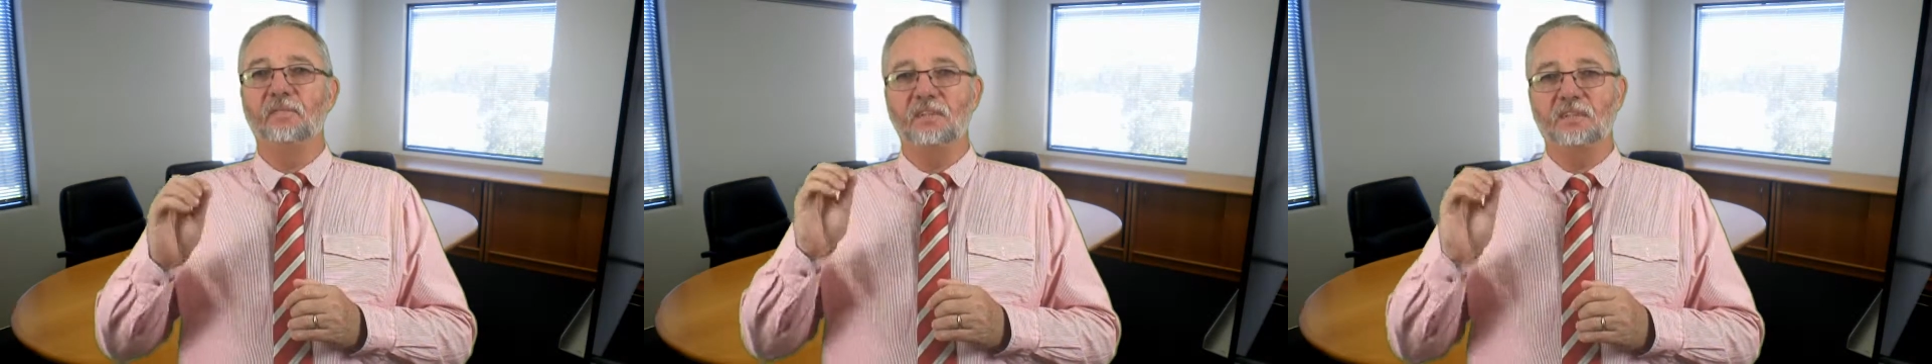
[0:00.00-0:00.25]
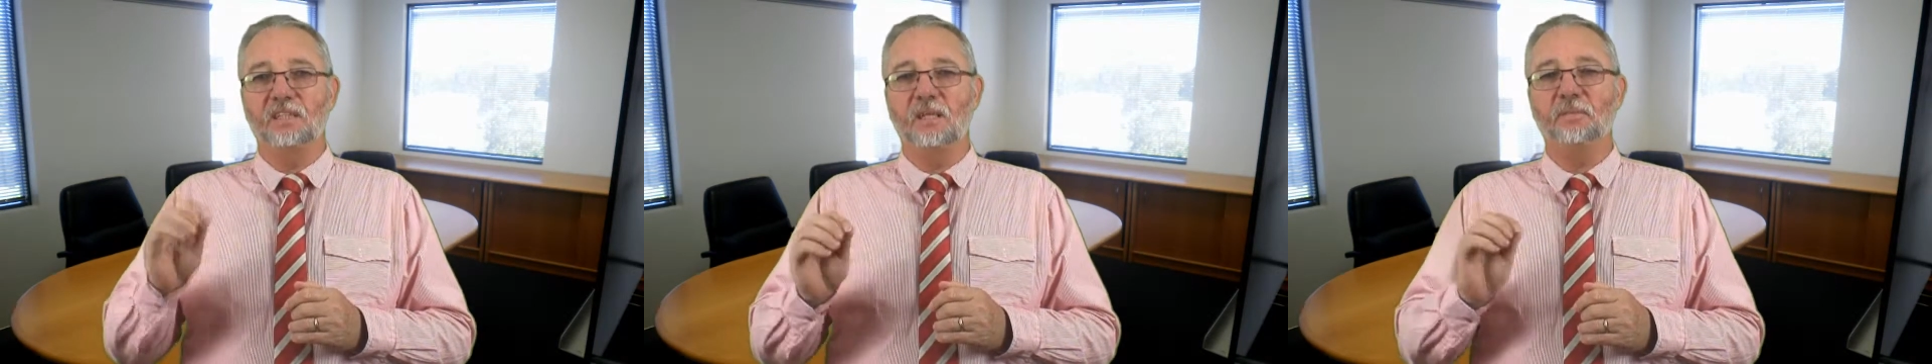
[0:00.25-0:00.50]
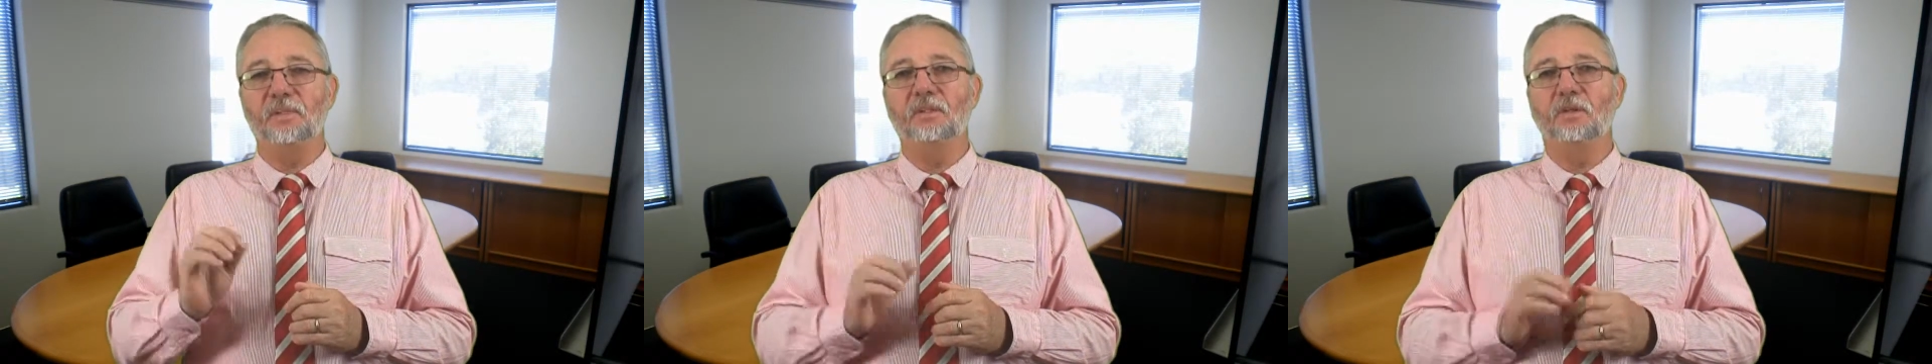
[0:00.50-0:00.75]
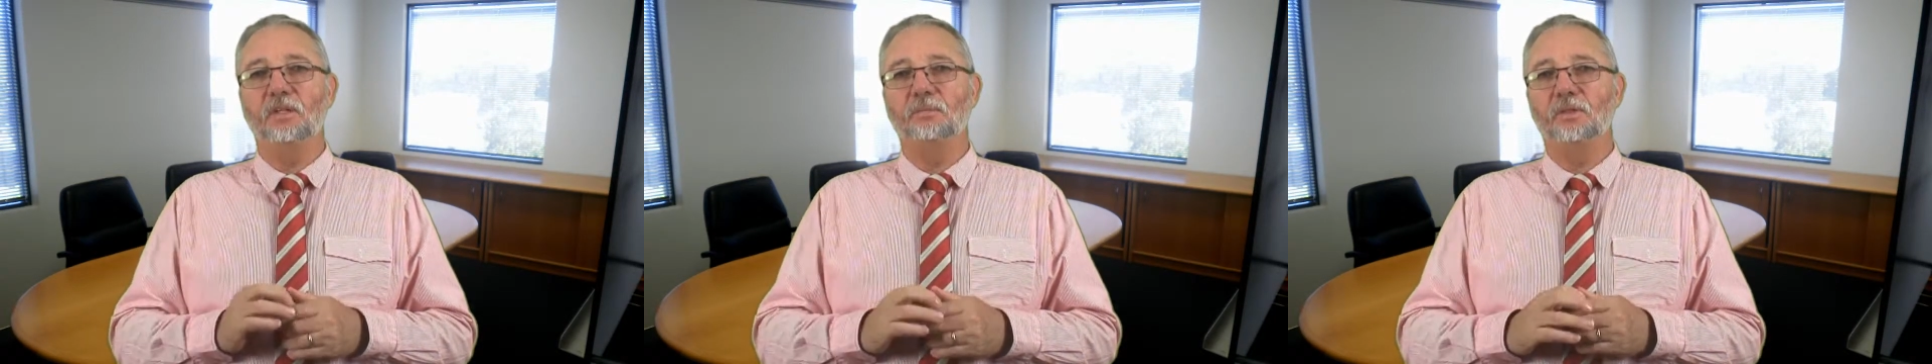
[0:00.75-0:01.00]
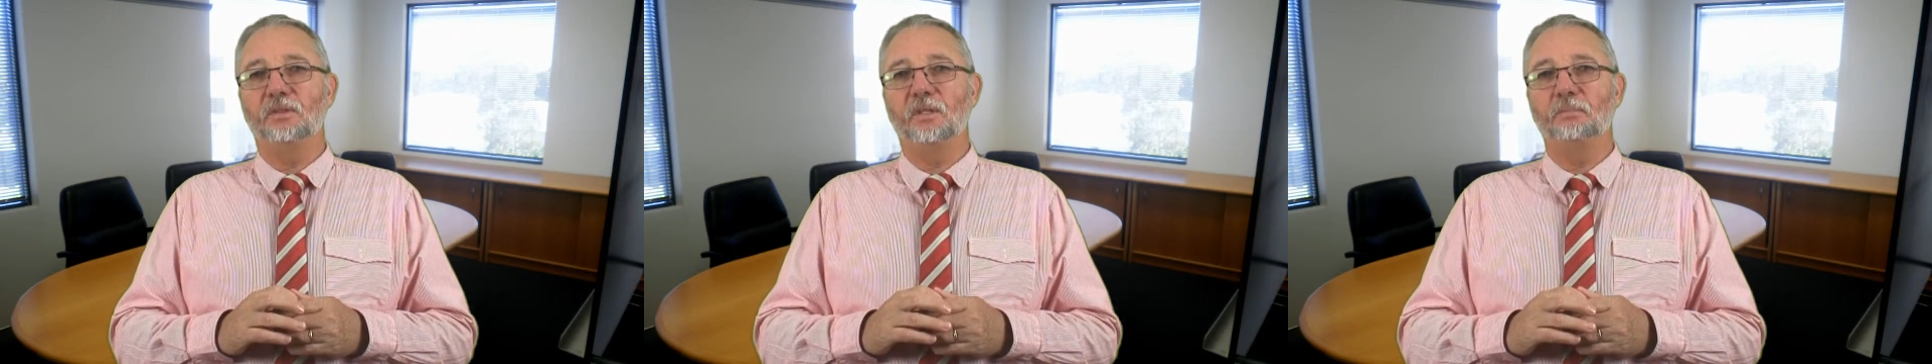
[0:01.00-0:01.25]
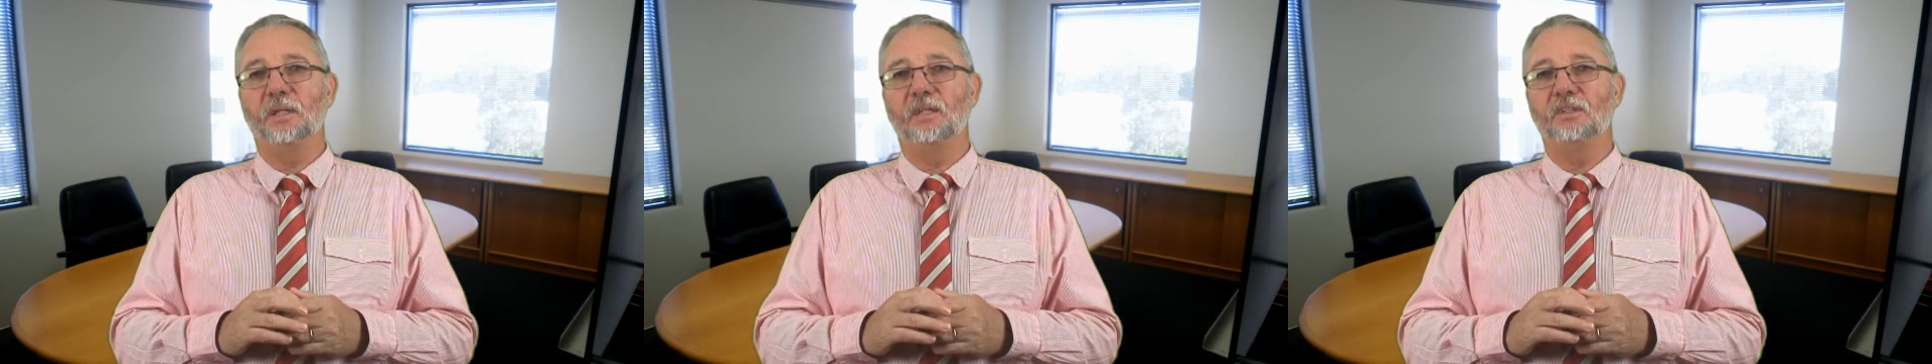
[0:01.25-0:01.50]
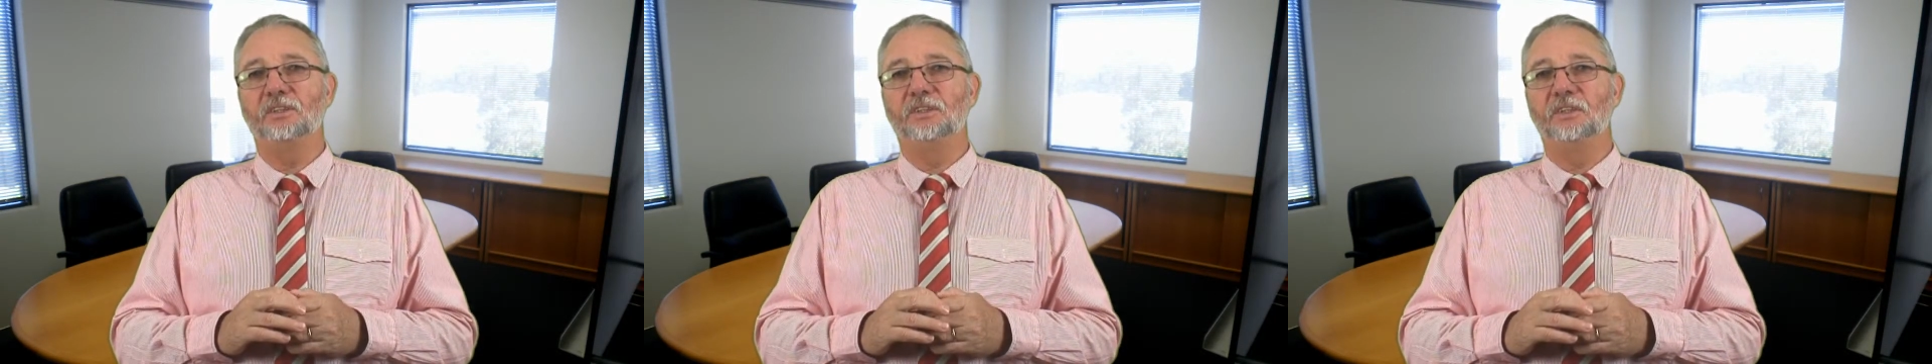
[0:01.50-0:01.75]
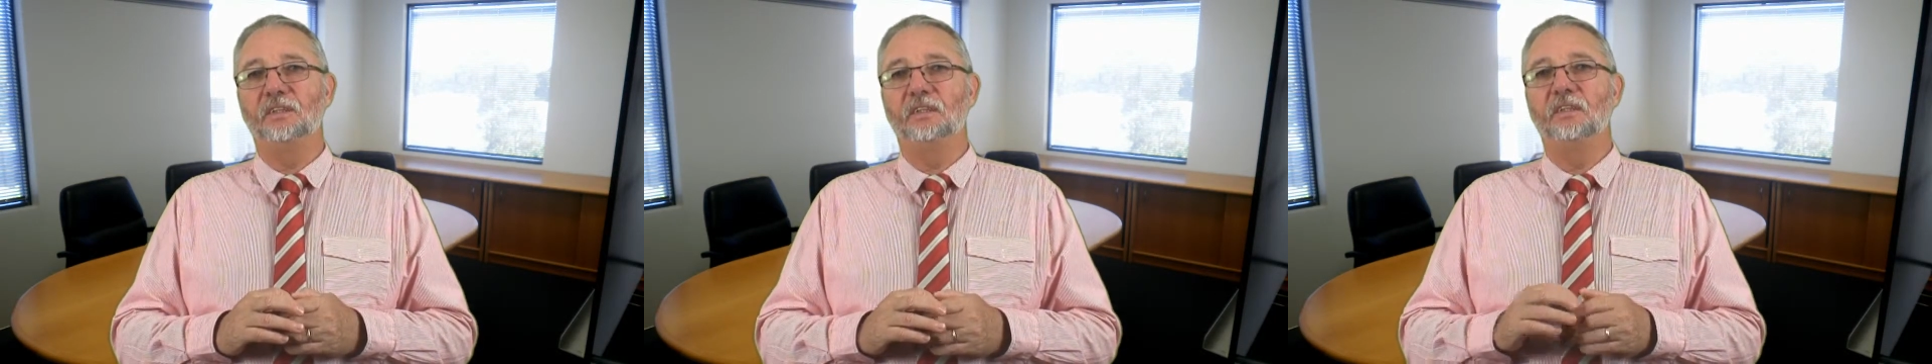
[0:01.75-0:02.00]
some of the items on our balance
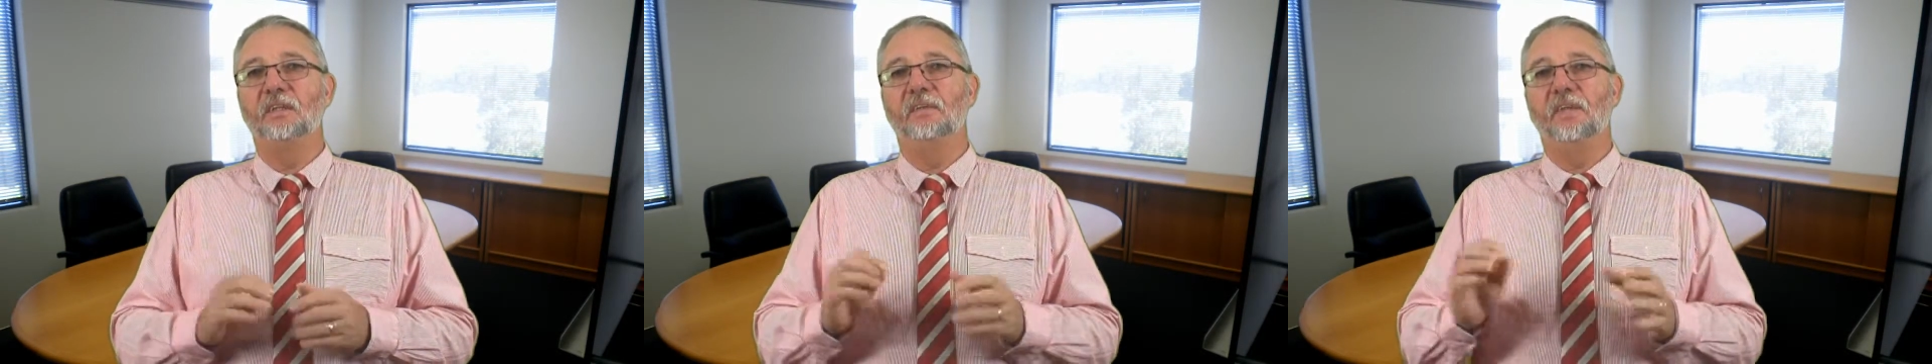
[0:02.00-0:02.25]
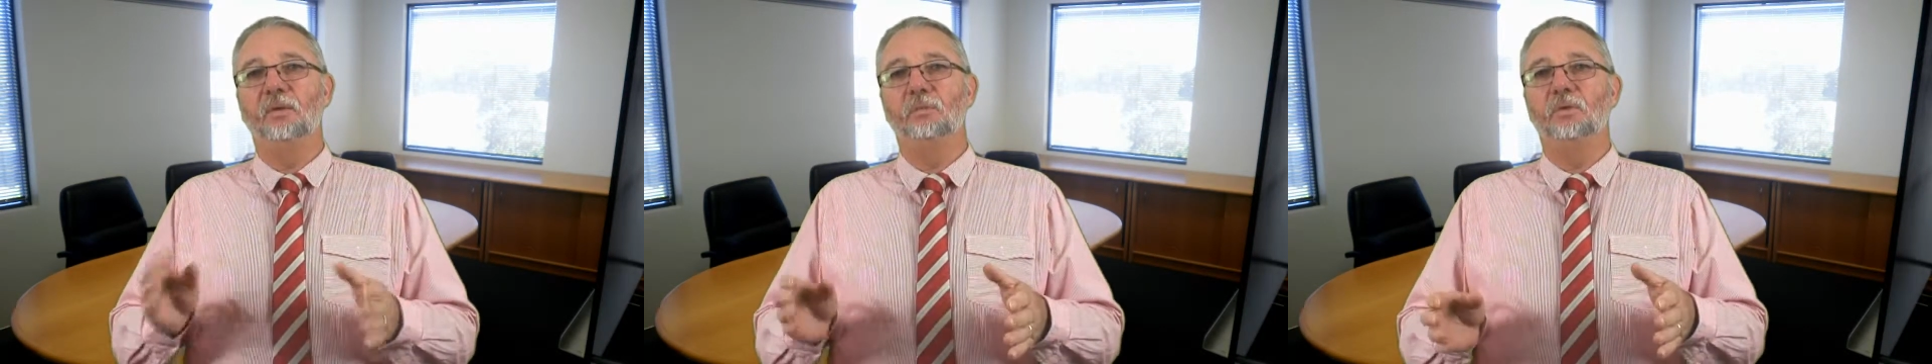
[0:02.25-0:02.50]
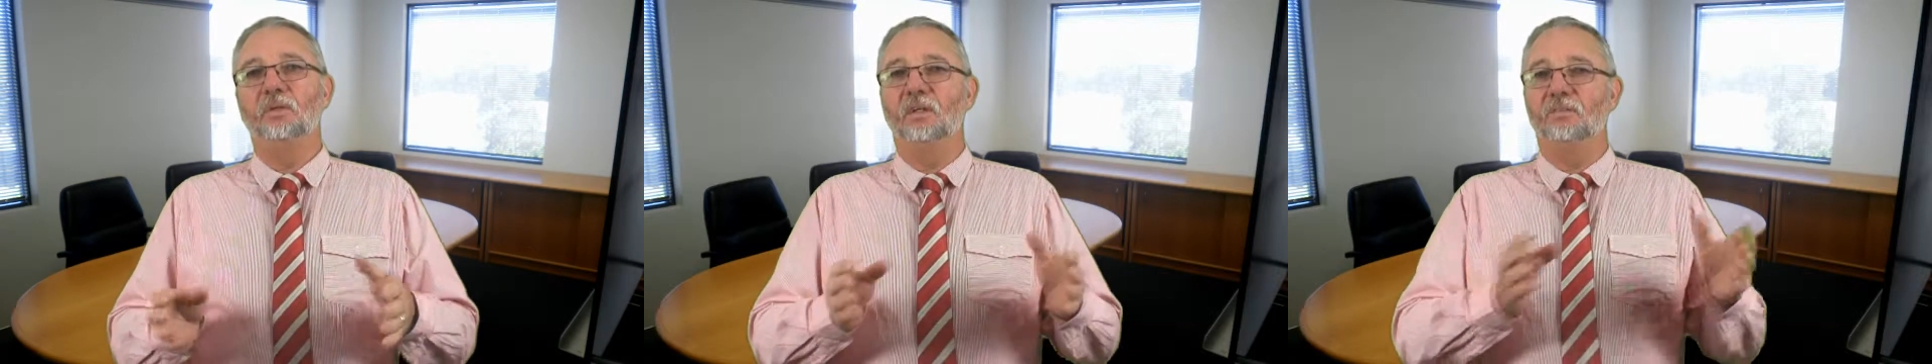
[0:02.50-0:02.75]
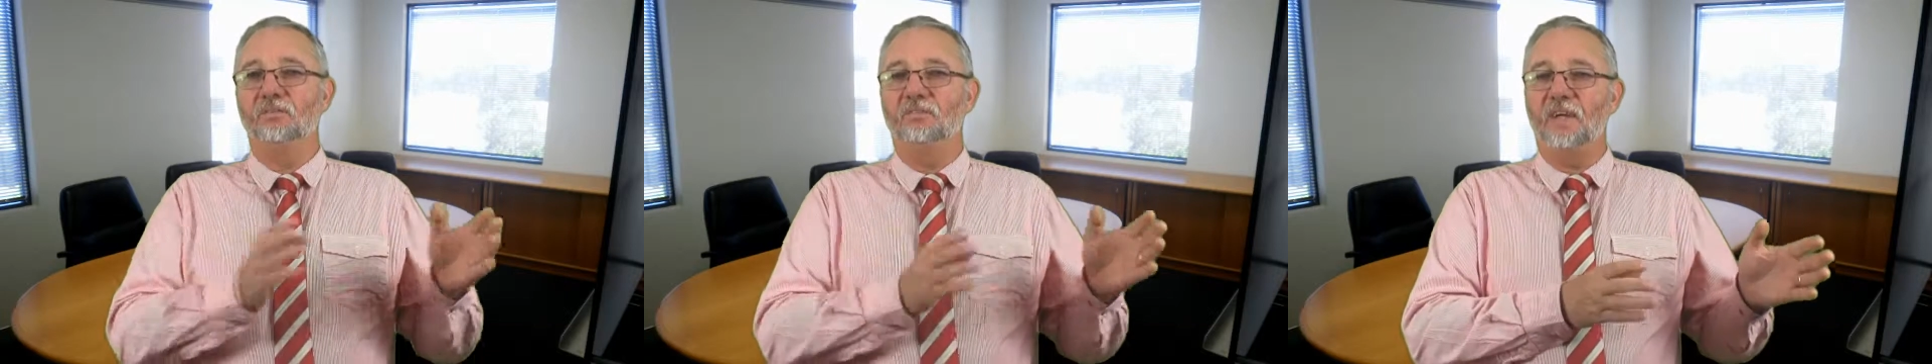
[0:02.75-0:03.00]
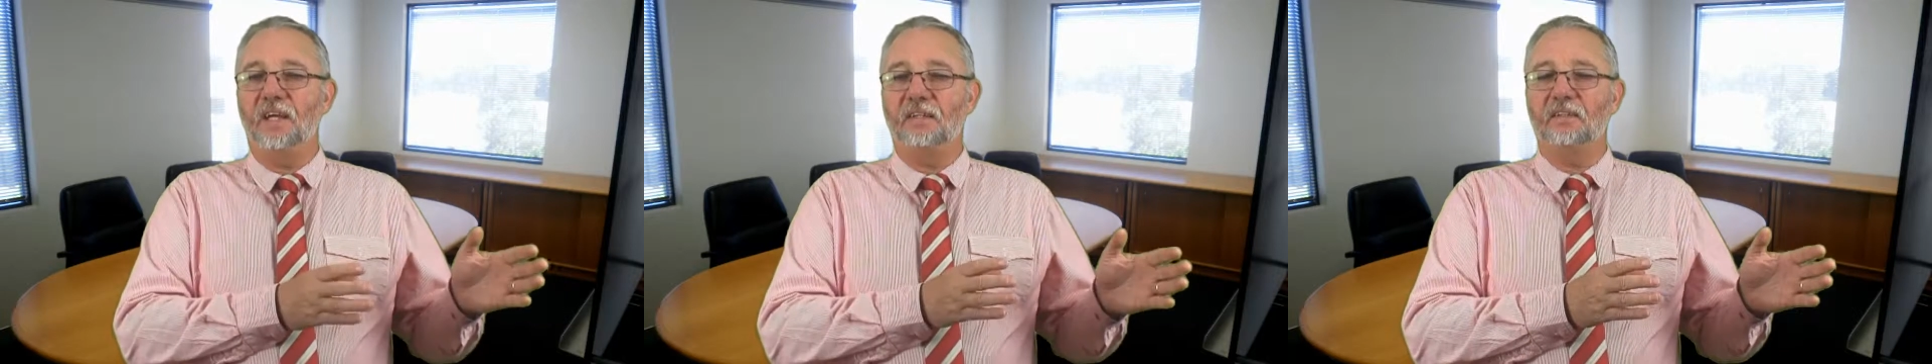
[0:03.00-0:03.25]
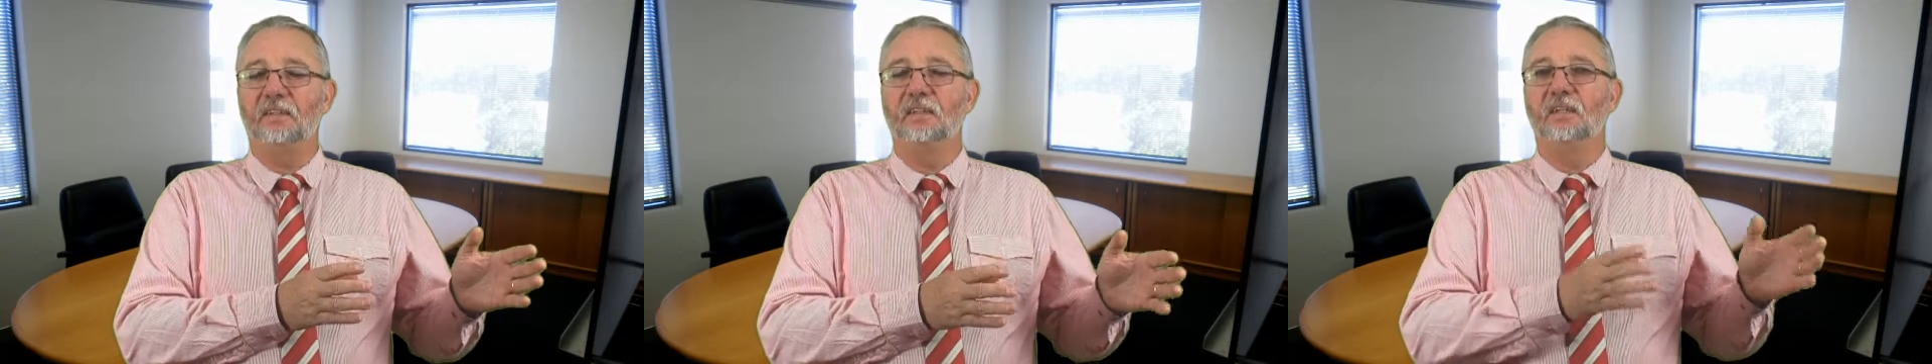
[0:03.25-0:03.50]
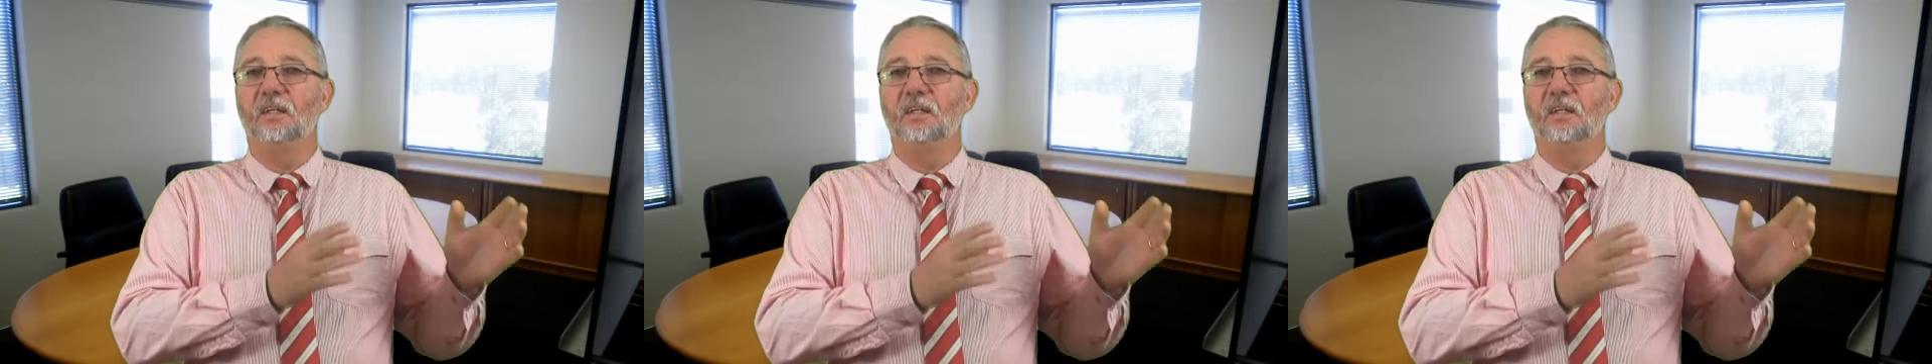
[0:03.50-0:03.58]
sheet that will affect